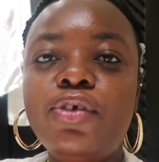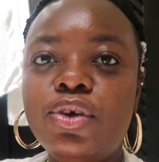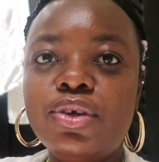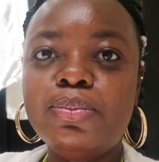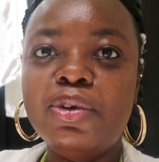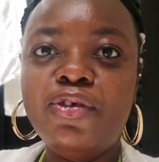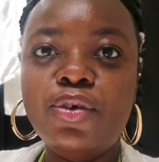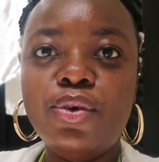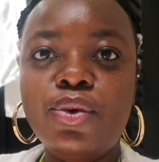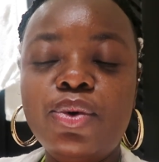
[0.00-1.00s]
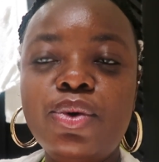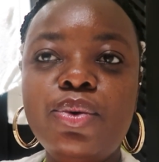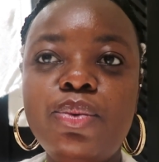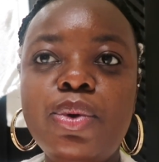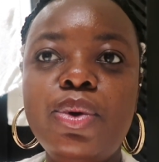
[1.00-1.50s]
food before
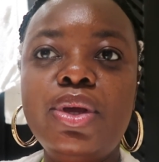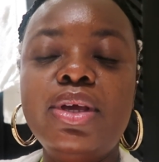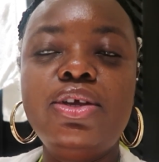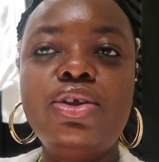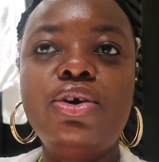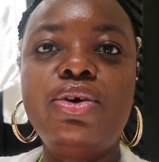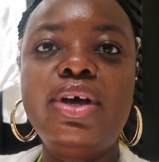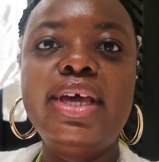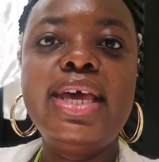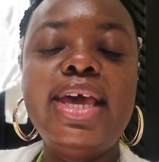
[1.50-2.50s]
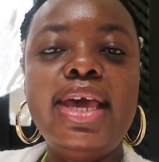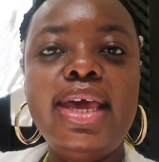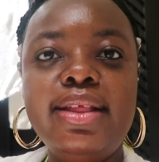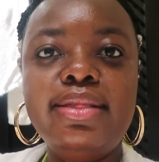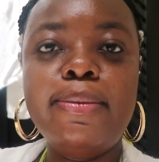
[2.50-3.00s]
we you know
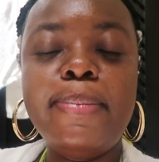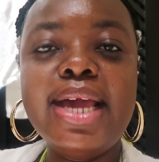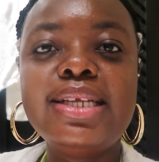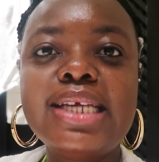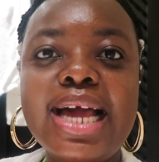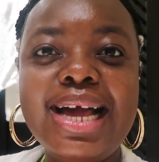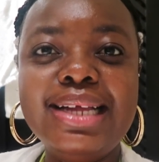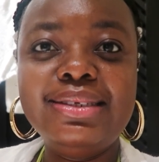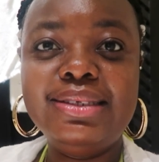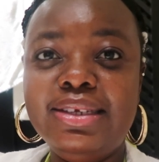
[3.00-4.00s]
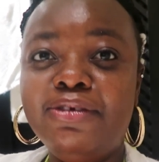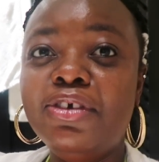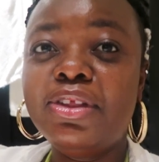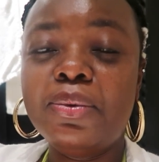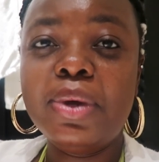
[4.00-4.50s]
hit the bed and the
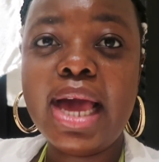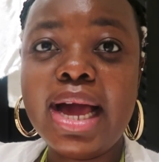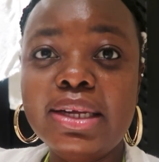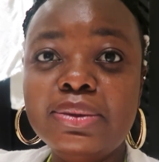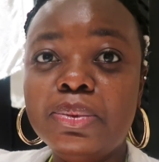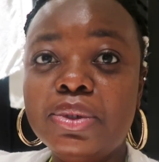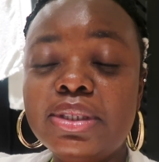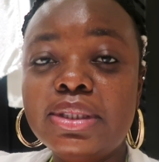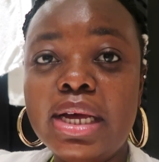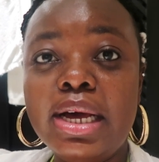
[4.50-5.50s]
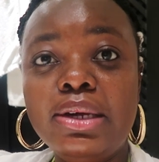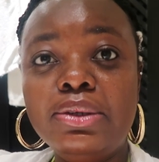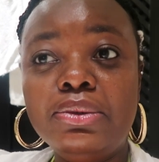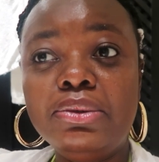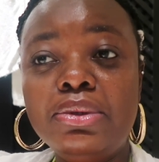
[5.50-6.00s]
food that we had was up
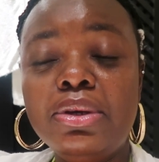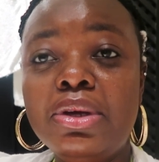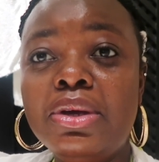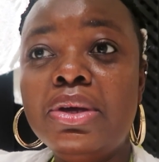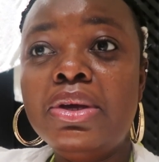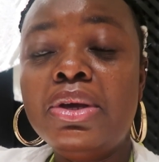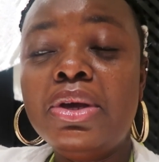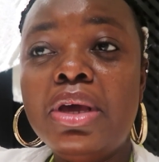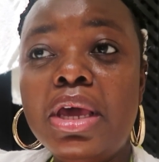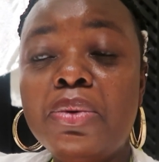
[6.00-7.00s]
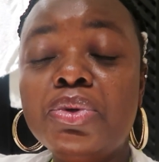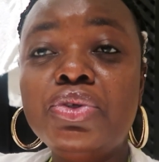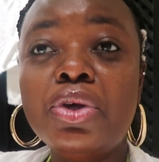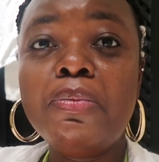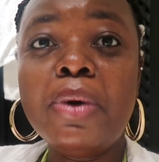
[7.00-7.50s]
atrocious. It was
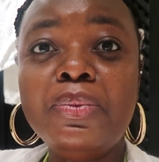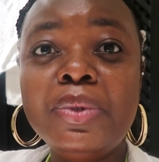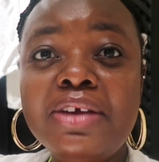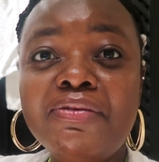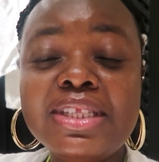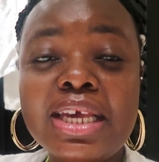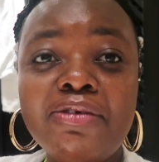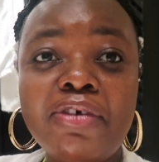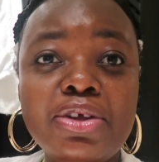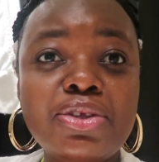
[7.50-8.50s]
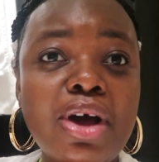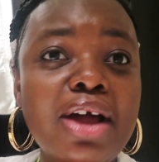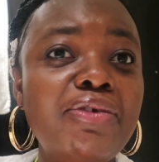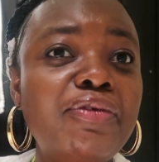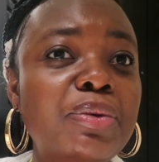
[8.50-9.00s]
so bad. We didn't even take a photo. I
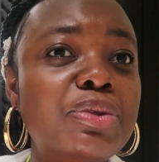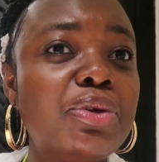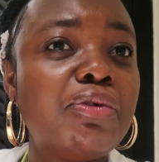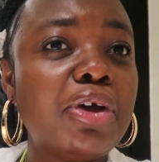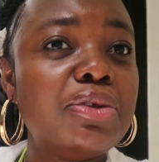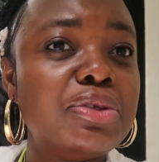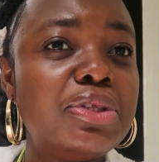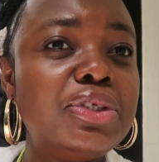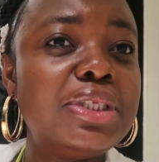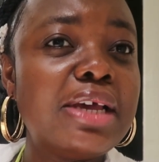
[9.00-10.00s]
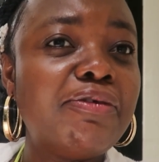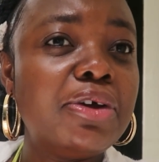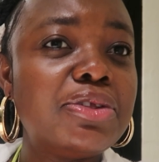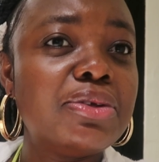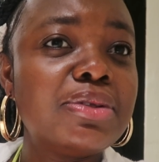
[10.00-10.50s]
don't think we took photos. Did you take oh,
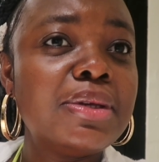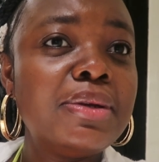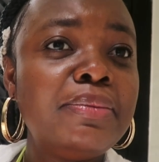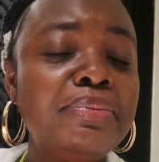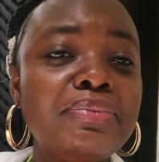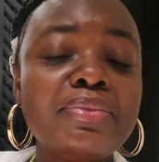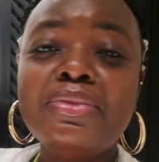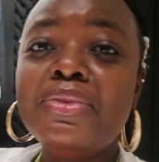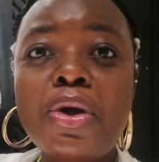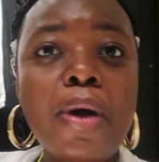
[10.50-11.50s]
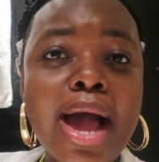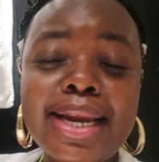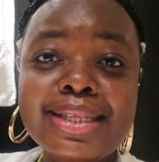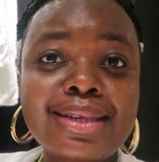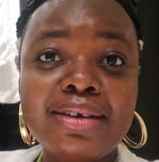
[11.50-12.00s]
photos? Did. no, I
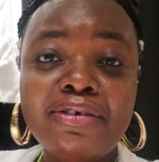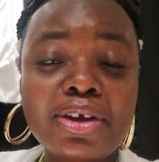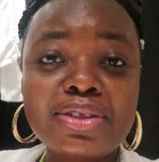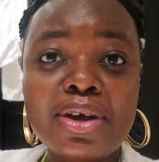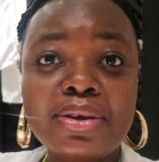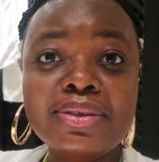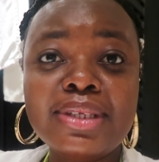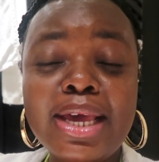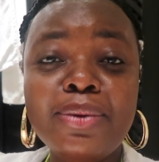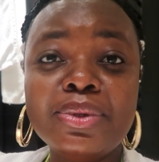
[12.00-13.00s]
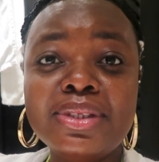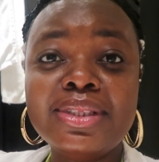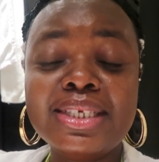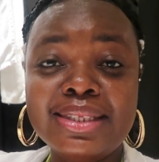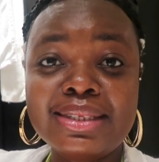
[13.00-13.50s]
didn't take photos. It was
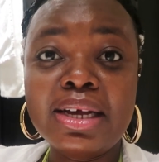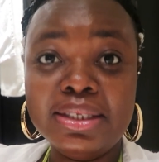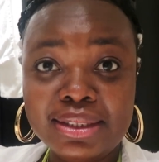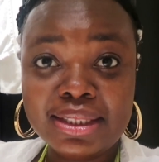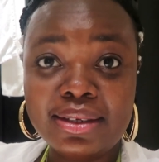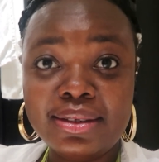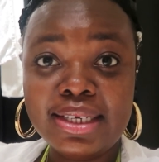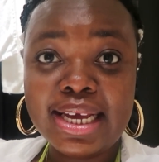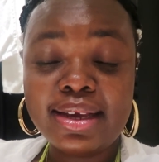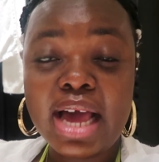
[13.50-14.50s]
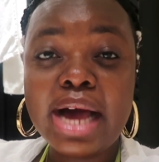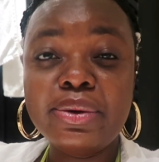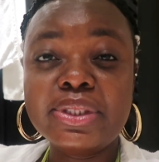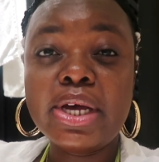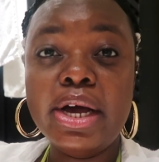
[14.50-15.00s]
disgusting. Like I
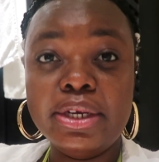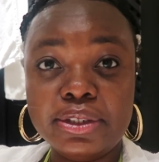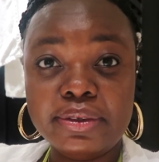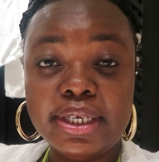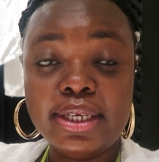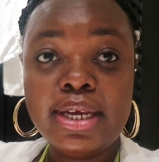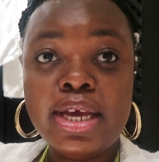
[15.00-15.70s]
was hungry.